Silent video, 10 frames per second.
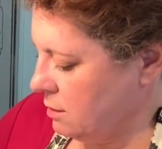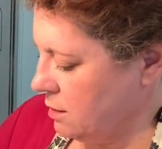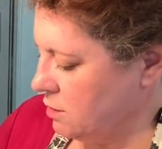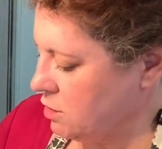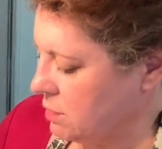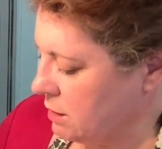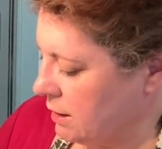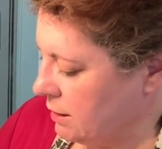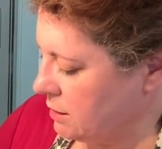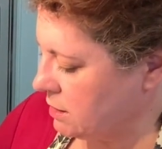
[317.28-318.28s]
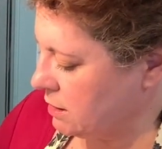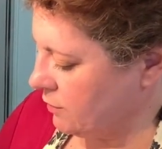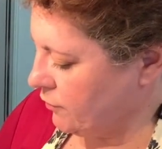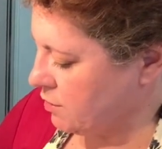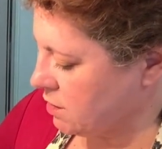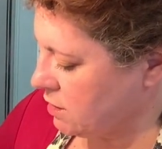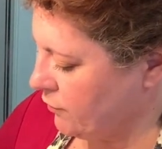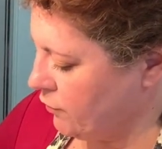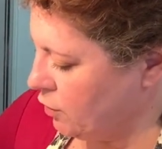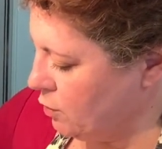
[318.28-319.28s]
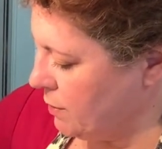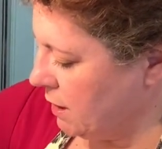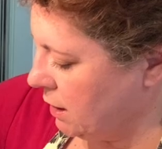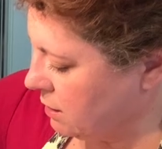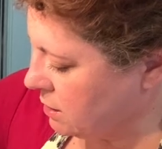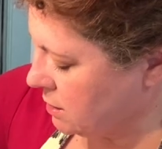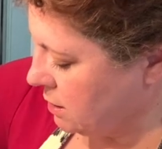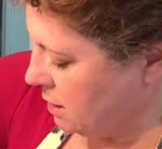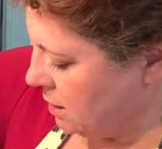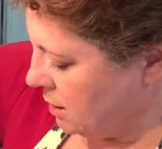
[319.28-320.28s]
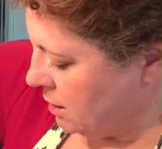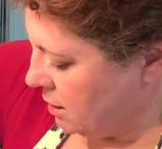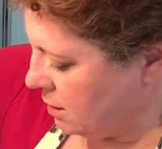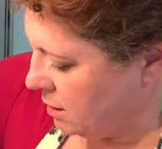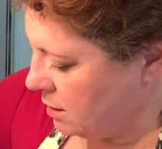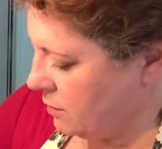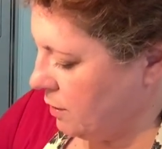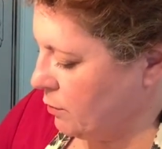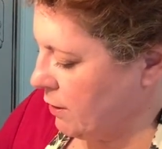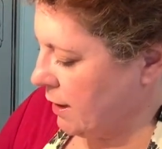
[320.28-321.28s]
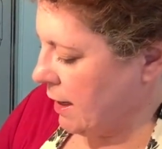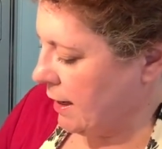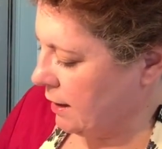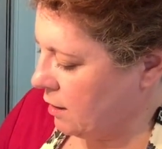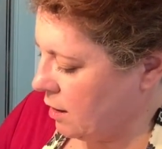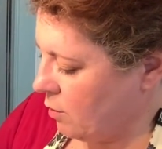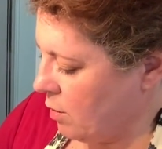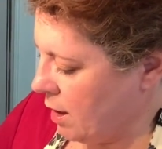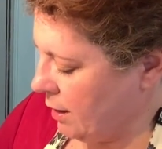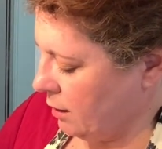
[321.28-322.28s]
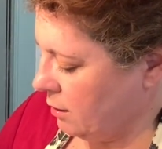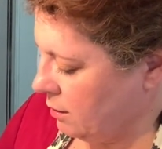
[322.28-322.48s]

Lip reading: And just let it sit for just a few minutes. And then we're going to add our wine.